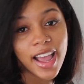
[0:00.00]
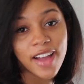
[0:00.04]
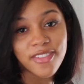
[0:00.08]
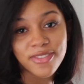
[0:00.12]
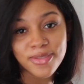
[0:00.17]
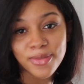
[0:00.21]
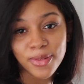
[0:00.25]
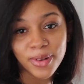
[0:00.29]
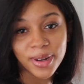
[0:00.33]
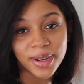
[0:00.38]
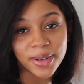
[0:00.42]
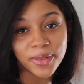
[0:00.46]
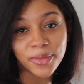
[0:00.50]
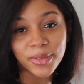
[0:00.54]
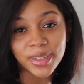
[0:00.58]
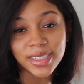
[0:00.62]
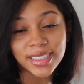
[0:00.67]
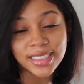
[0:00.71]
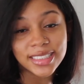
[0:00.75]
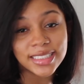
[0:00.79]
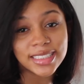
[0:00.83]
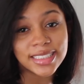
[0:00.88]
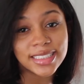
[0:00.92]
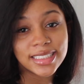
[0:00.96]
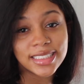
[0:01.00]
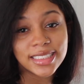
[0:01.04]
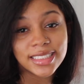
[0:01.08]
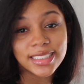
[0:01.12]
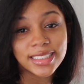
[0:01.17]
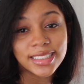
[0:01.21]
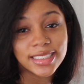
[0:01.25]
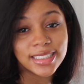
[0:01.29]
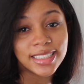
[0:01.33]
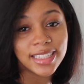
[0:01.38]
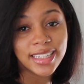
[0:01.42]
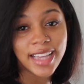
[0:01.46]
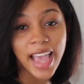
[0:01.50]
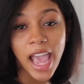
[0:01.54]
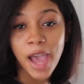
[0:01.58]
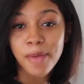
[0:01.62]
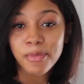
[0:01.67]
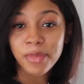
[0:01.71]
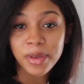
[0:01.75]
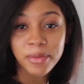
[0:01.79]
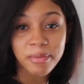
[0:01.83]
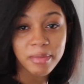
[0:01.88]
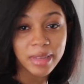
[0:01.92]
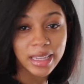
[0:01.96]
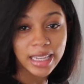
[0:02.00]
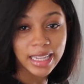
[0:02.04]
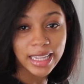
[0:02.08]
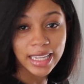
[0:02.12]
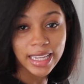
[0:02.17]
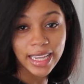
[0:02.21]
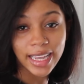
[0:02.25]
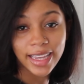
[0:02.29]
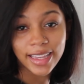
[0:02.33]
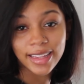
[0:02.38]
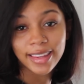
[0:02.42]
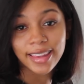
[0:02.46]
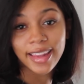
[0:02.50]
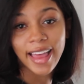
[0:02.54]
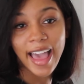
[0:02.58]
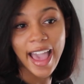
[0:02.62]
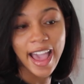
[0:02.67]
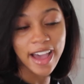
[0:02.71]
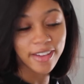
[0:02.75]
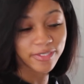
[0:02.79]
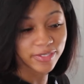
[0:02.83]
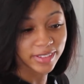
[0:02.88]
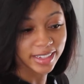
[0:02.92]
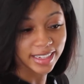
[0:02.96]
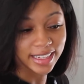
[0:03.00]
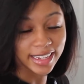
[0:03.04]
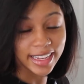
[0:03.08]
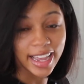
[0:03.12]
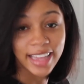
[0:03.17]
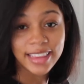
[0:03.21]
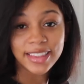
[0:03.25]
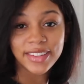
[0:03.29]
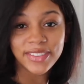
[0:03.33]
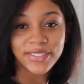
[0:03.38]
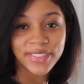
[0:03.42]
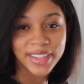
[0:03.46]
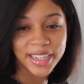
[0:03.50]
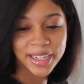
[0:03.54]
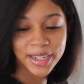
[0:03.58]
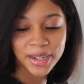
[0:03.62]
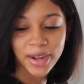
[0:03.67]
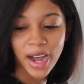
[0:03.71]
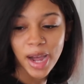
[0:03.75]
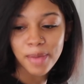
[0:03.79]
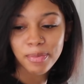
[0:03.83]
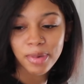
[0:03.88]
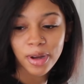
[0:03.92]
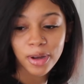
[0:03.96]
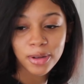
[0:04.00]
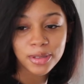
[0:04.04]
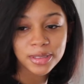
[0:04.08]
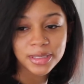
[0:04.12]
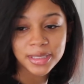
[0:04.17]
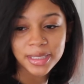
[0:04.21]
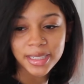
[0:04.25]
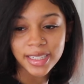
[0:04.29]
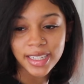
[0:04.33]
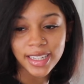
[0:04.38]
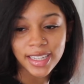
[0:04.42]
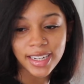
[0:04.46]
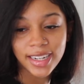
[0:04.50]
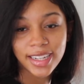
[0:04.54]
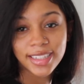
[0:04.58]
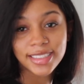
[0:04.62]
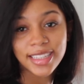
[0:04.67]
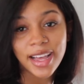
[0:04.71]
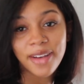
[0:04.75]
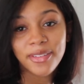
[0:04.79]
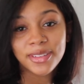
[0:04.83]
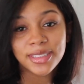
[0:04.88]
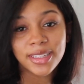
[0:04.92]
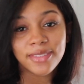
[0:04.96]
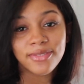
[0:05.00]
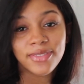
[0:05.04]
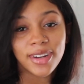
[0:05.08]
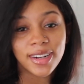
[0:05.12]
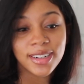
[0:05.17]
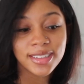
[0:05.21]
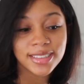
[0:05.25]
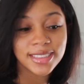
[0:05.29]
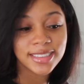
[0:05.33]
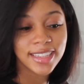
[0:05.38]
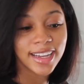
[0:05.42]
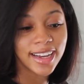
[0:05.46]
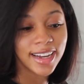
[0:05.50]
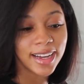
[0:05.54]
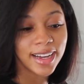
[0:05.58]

everyone was DMing me and laughing at the video I posted because that was the first